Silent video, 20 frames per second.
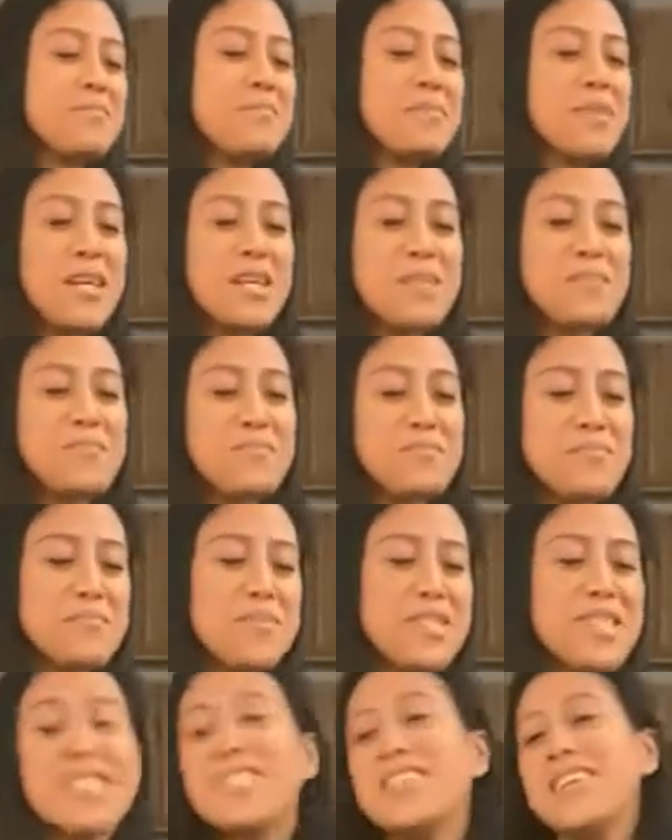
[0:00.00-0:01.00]
But
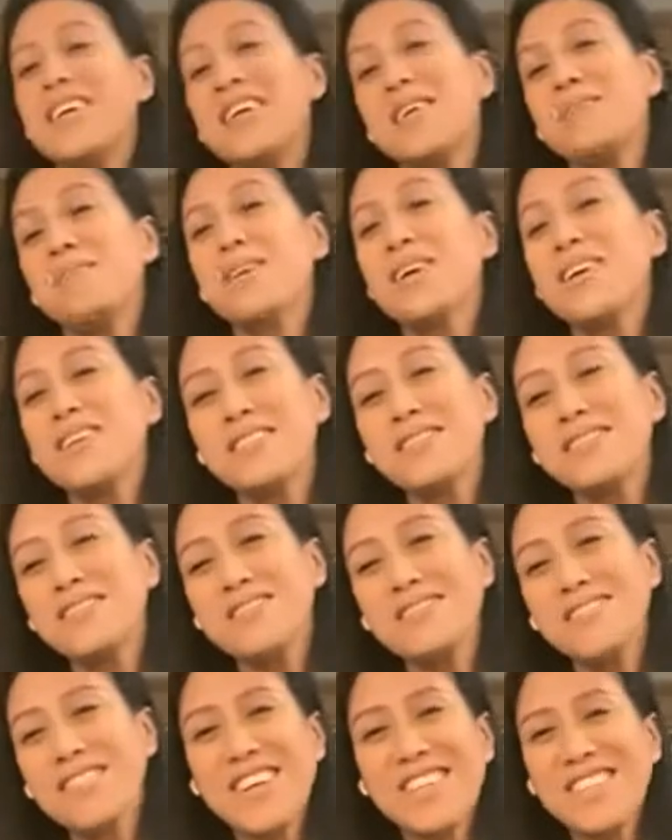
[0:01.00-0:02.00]
today, I'm not
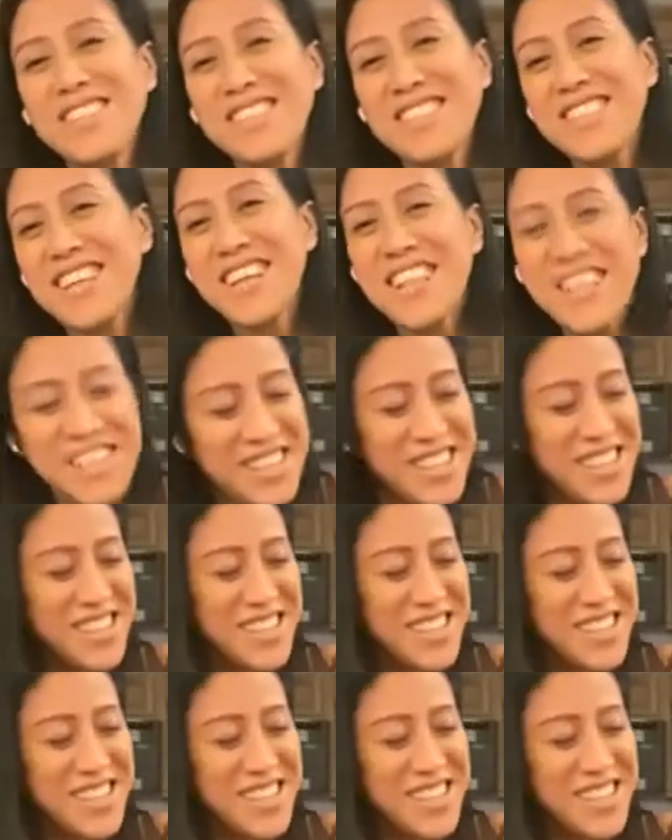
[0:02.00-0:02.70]
today.